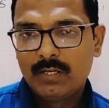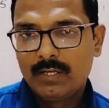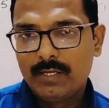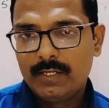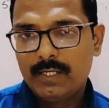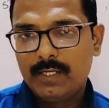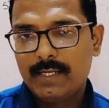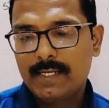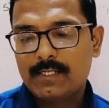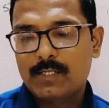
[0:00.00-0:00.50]

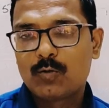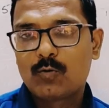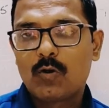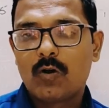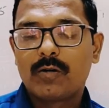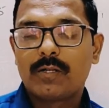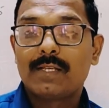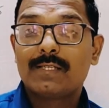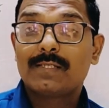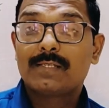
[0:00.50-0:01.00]
Indian National
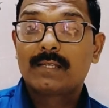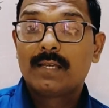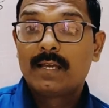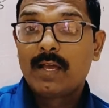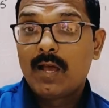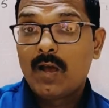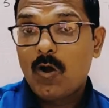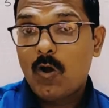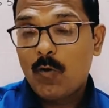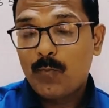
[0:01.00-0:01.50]
Congress
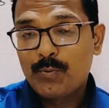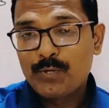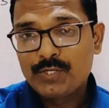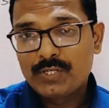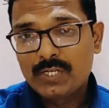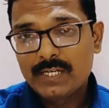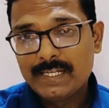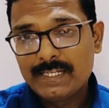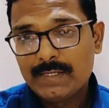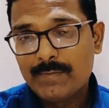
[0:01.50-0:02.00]

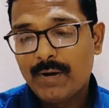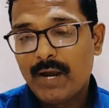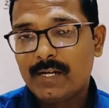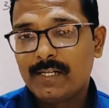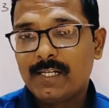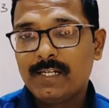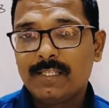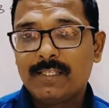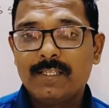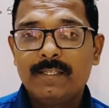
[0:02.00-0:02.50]
officially
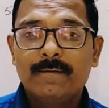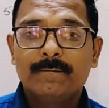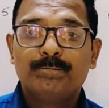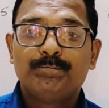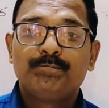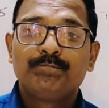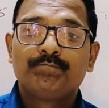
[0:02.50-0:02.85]
demanded the